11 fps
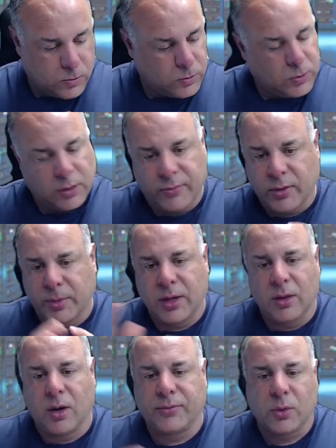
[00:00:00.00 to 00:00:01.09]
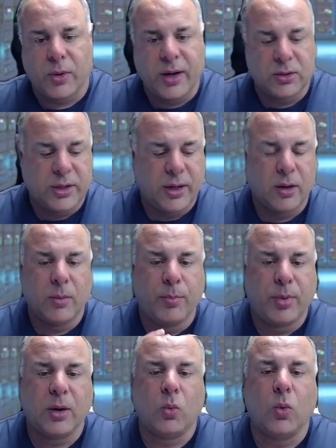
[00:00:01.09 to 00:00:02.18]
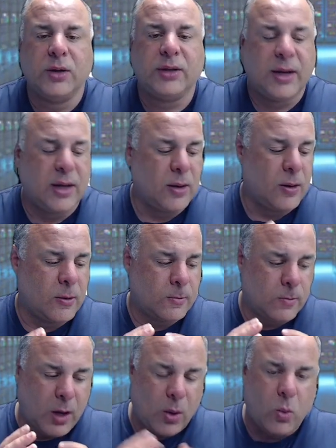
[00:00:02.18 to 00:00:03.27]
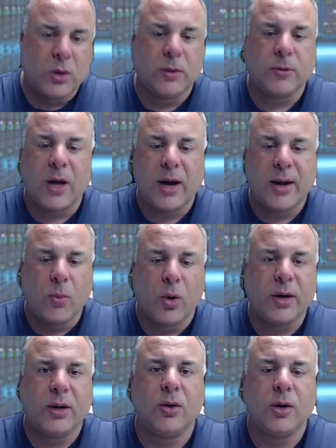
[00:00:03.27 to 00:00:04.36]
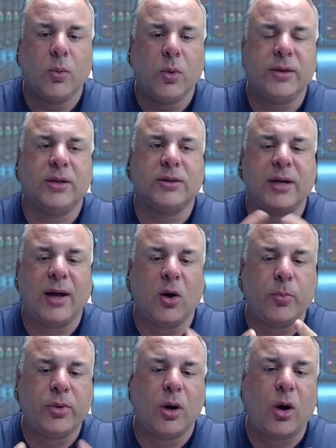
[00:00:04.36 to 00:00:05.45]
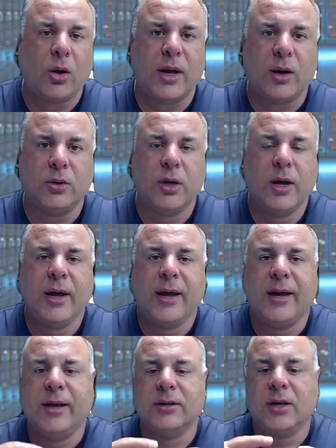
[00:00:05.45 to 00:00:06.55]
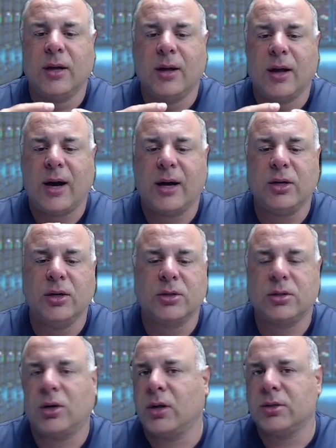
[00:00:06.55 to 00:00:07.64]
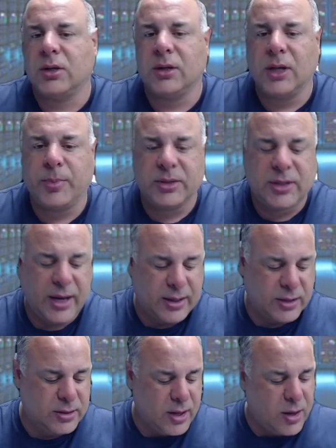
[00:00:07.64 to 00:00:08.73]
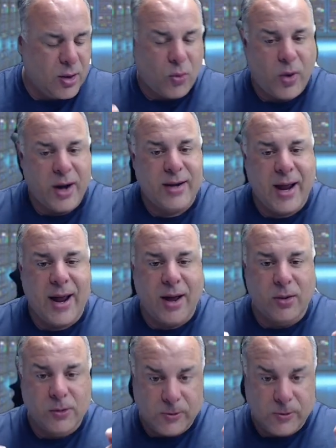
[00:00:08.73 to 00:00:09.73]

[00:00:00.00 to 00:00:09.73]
I'm getting off the rails here. But one thing I am working on them with is to help y'all out is how do you install this on Le Potatoes? Right now,